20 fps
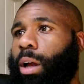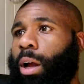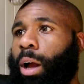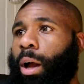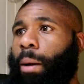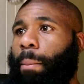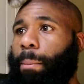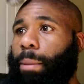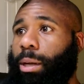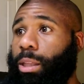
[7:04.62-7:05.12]

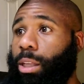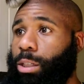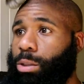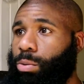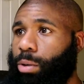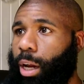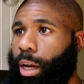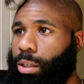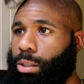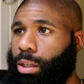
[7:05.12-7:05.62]
um, but this
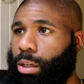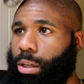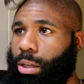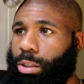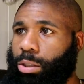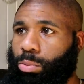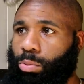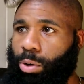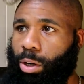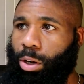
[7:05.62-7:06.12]
one actually
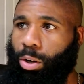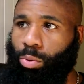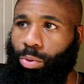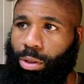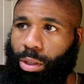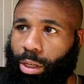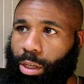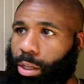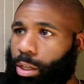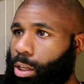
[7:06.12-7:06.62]
looks real
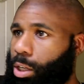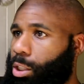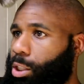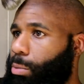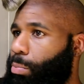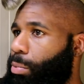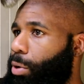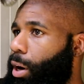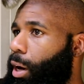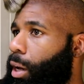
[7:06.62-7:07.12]
with the uh,
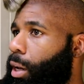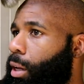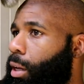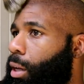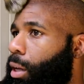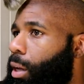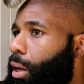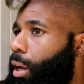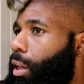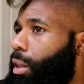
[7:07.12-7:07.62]
spray
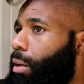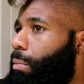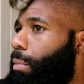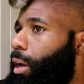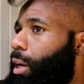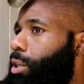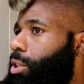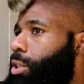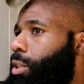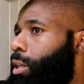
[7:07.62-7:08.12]
and the
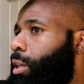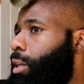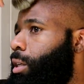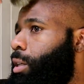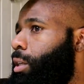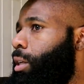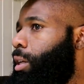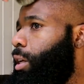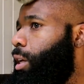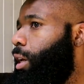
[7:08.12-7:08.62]

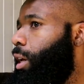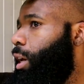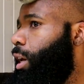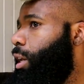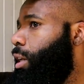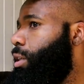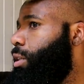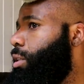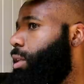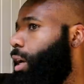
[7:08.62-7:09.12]
Bigen.
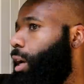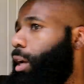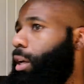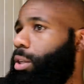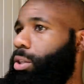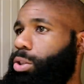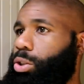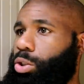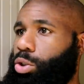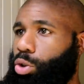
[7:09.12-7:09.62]
It is
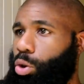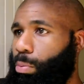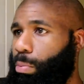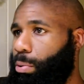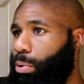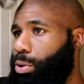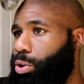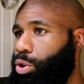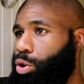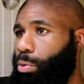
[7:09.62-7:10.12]
like
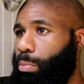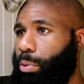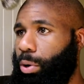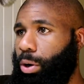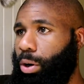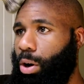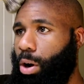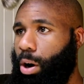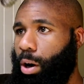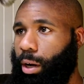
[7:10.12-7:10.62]
super,
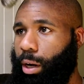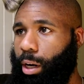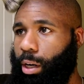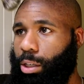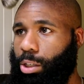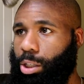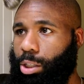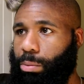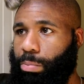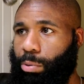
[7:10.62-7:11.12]
super dark and
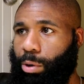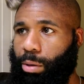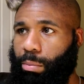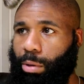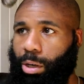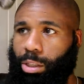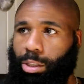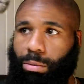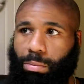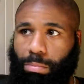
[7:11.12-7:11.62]
it just pretty
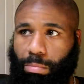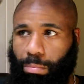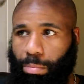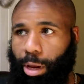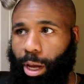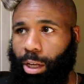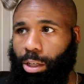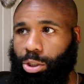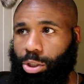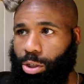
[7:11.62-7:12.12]
much
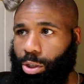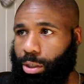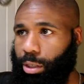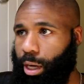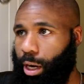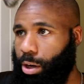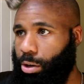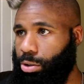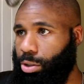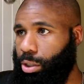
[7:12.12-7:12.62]
paints your
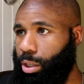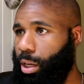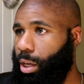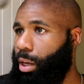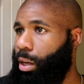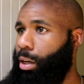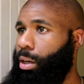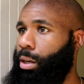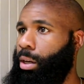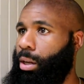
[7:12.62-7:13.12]
entire
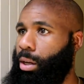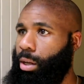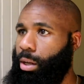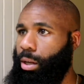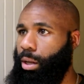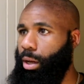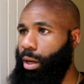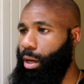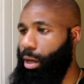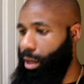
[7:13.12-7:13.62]
skin.
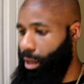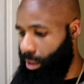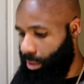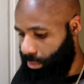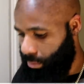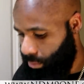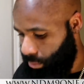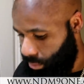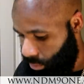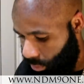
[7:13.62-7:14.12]

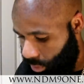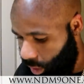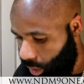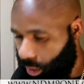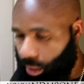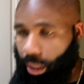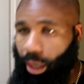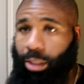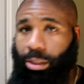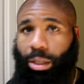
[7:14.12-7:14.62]
Um,
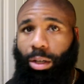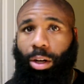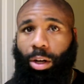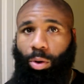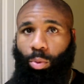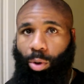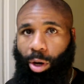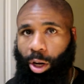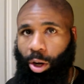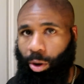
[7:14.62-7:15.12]
and it doesn't look
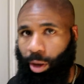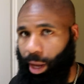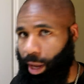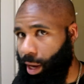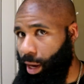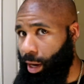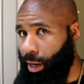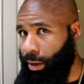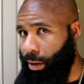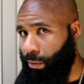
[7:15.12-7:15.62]
real.
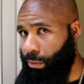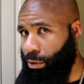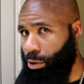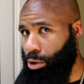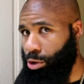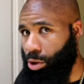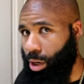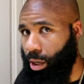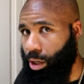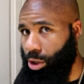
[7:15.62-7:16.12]
And if
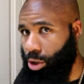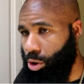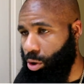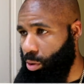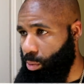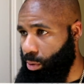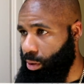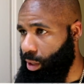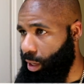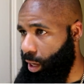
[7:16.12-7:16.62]
you try to
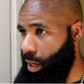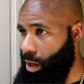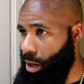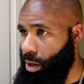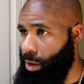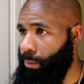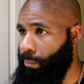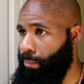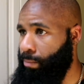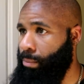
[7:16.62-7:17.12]
do it with the
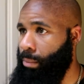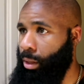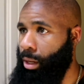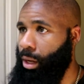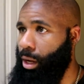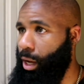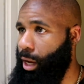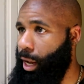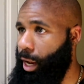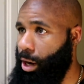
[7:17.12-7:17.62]
hair
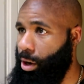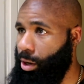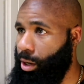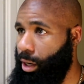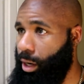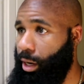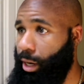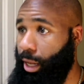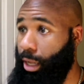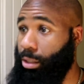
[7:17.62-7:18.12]
uh,
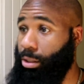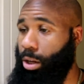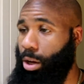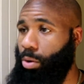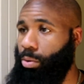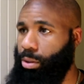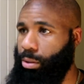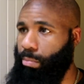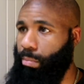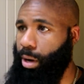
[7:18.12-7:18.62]
haircut as
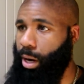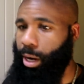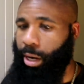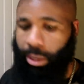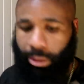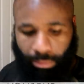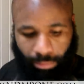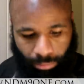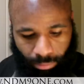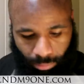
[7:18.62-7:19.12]
low as
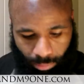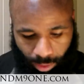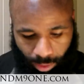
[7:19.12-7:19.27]
mine,